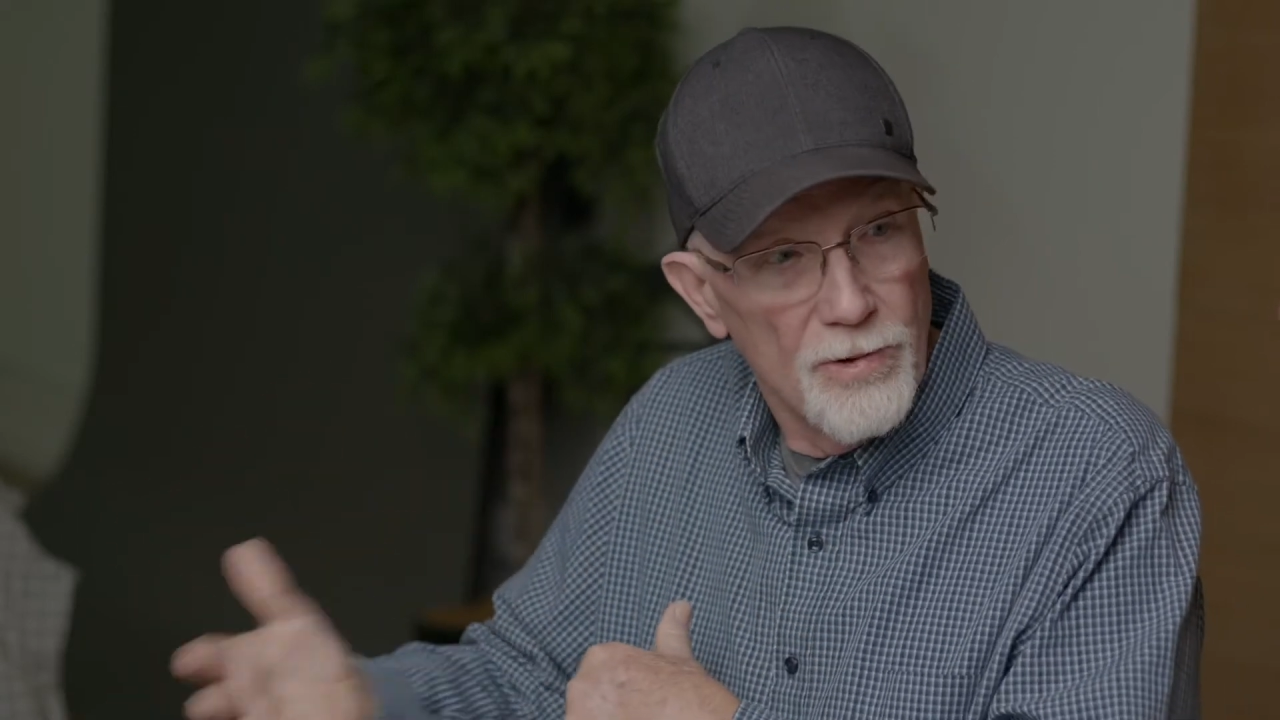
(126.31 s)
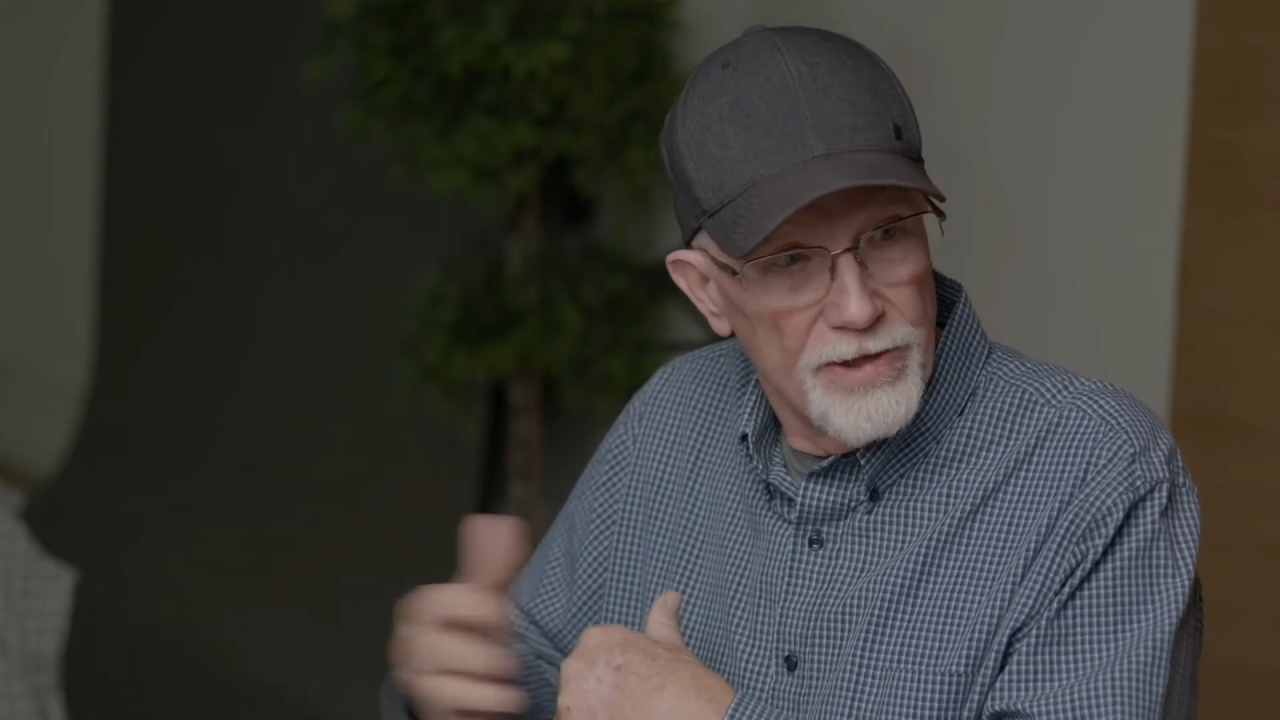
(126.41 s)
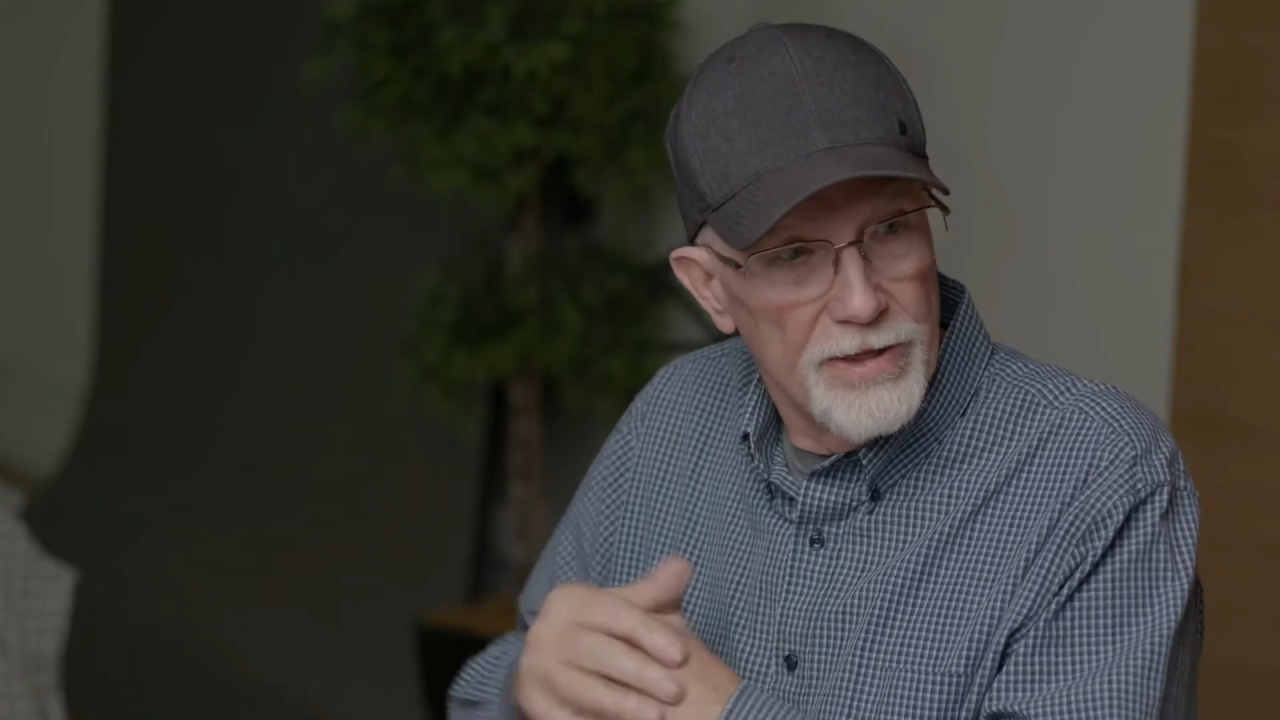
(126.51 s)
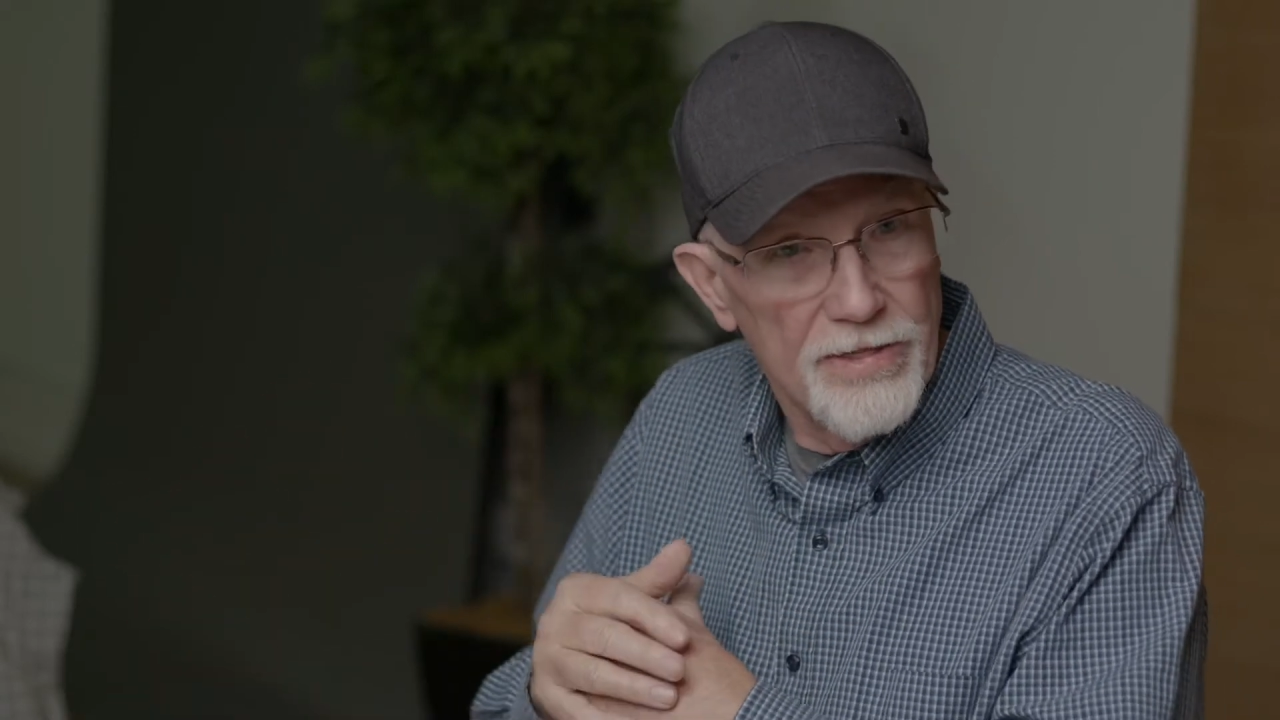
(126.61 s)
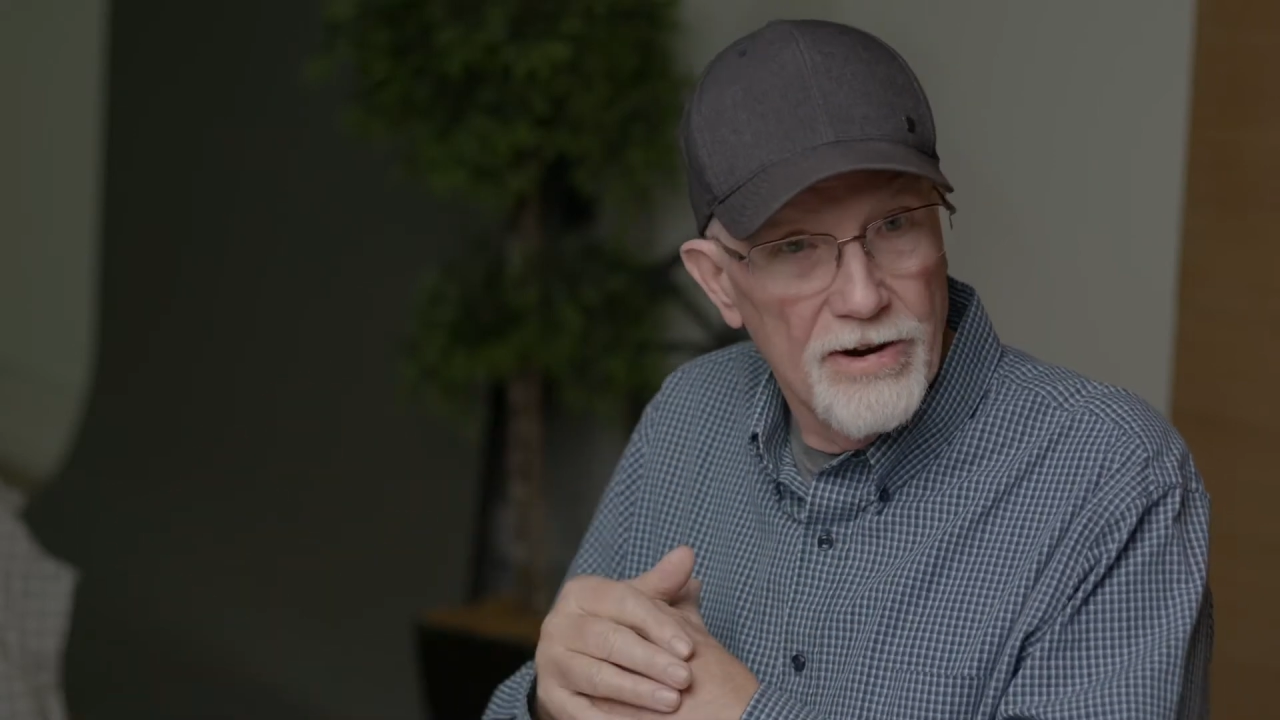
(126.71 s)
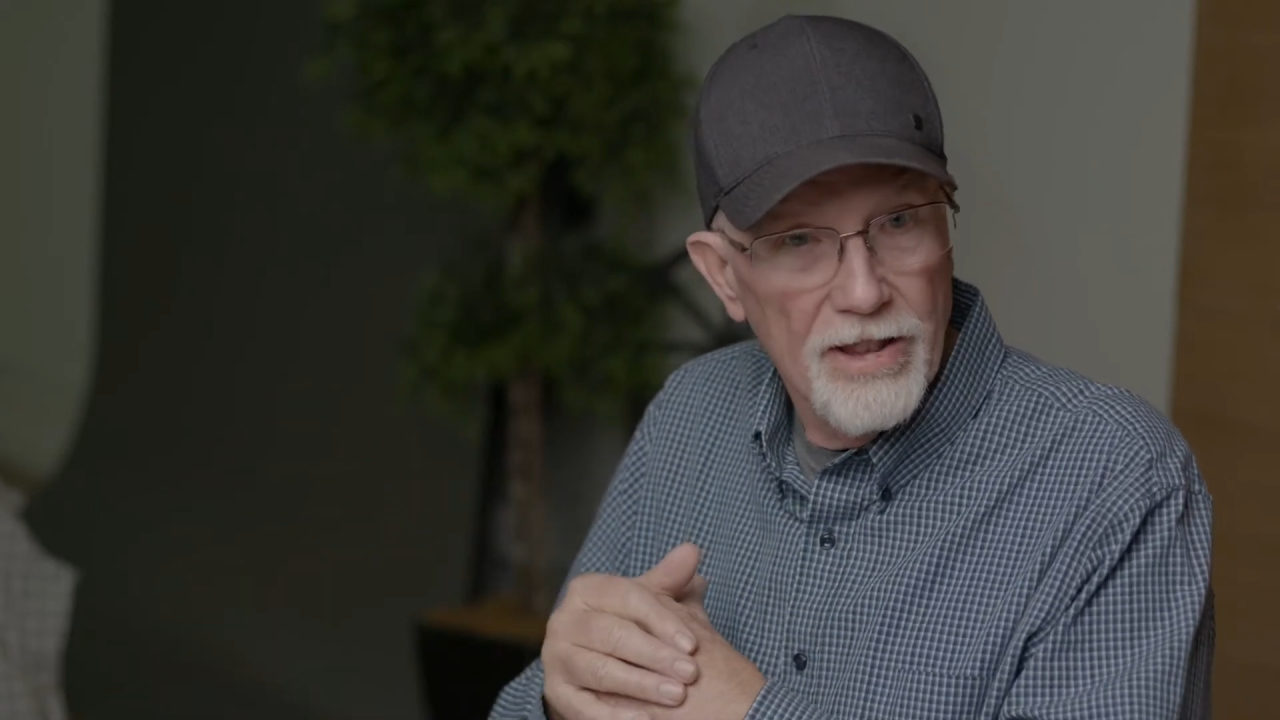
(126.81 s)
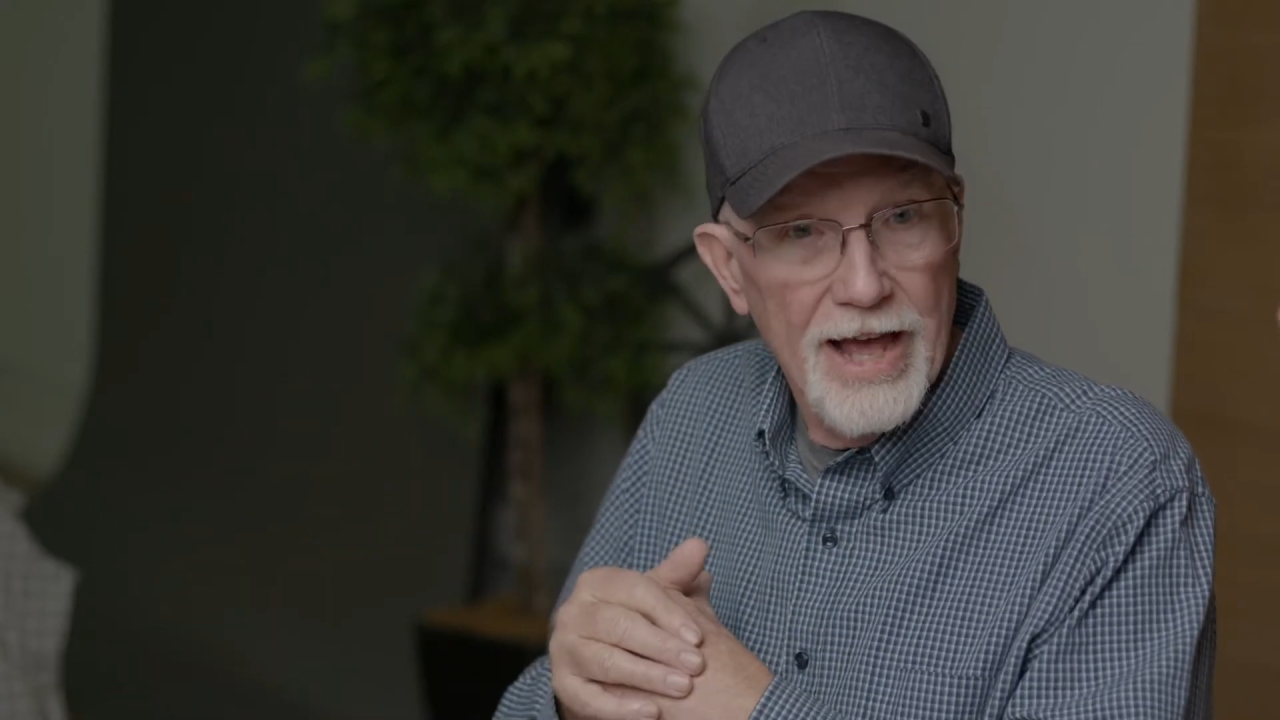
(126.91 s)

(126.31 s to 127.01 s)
within their